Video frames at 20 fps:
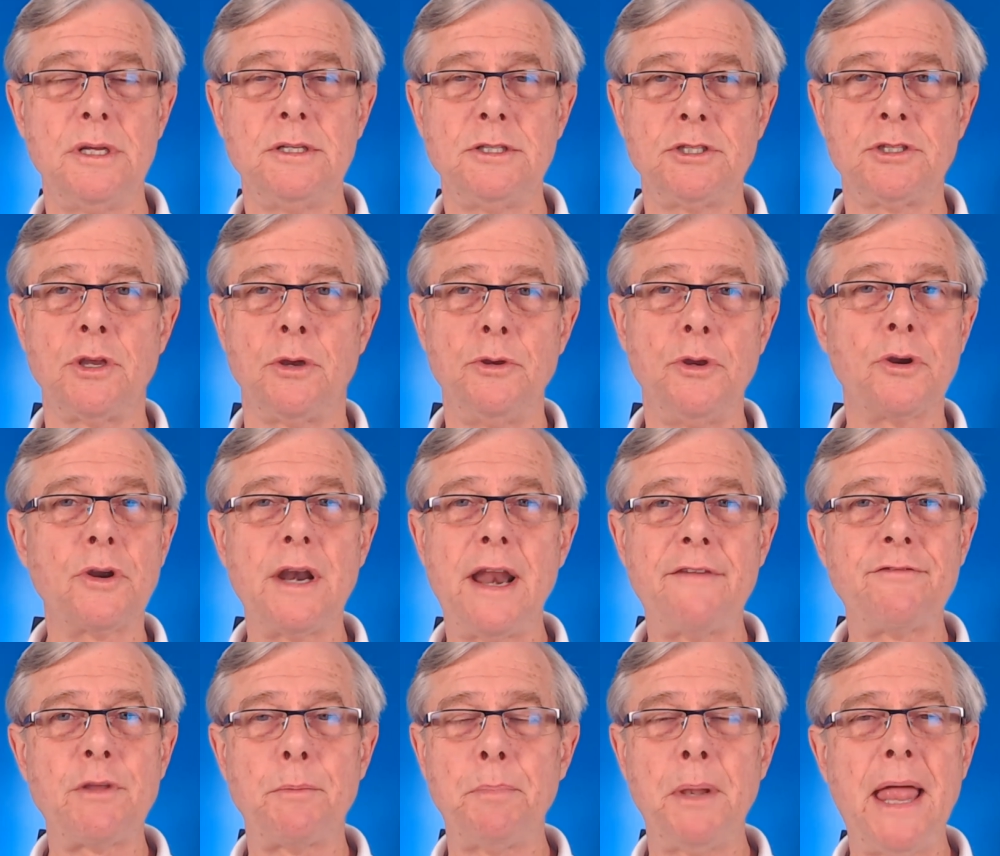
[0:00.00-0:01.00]
So you're going to
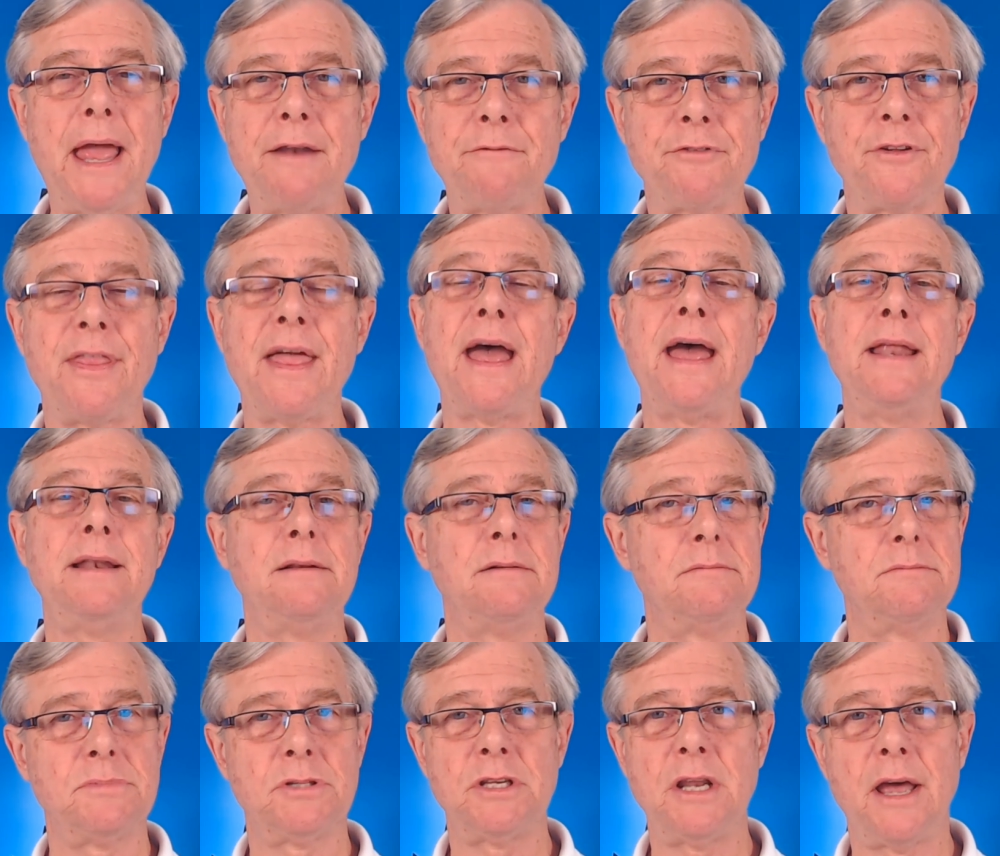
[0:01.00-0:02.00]
have to plan for that.
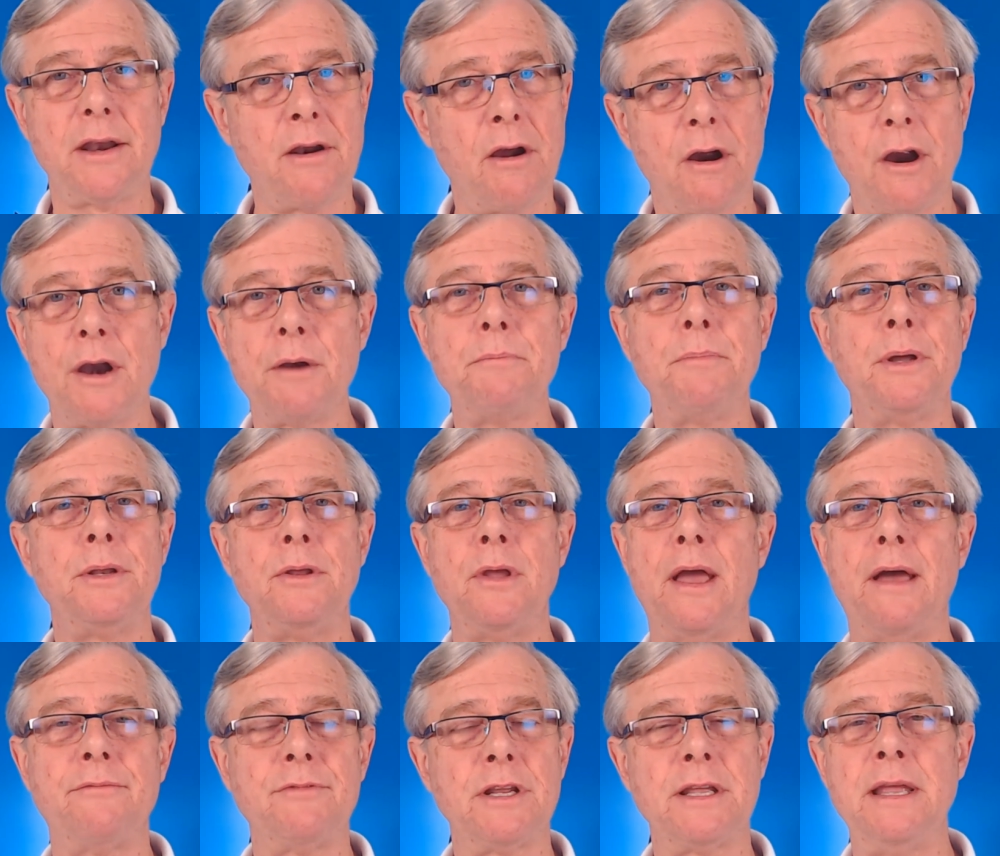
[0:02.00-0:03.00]
It's not hard, but you
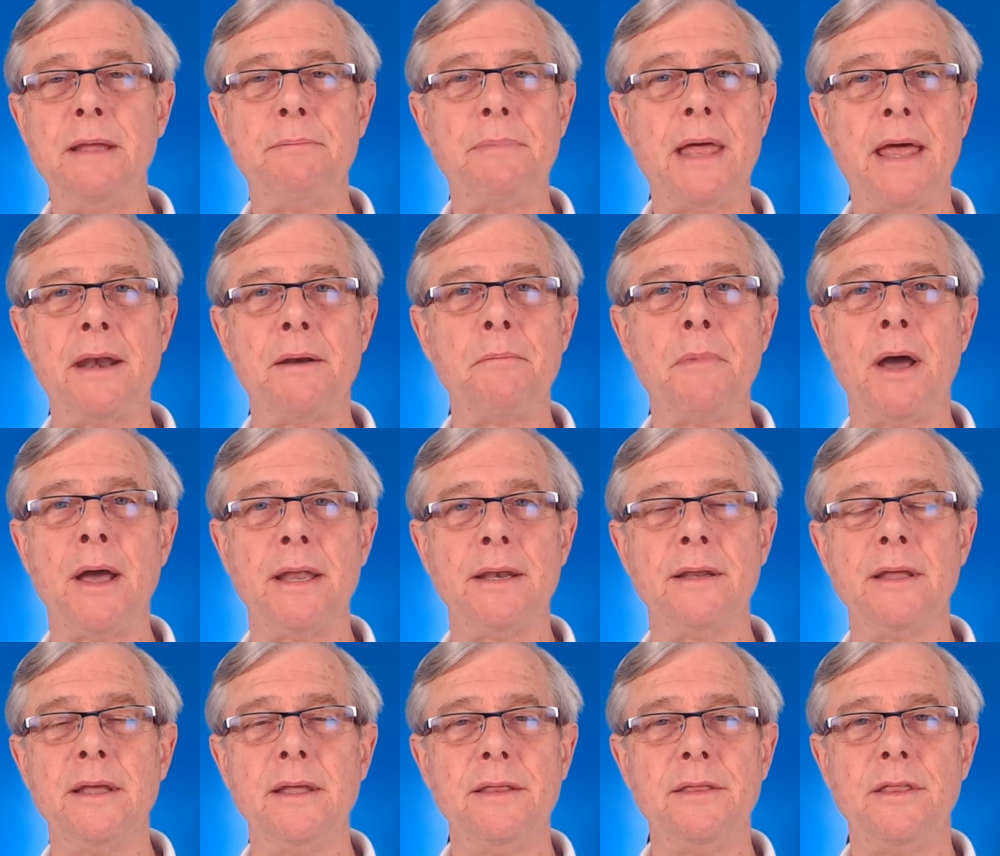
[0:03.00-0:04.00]
have to keep that in mind.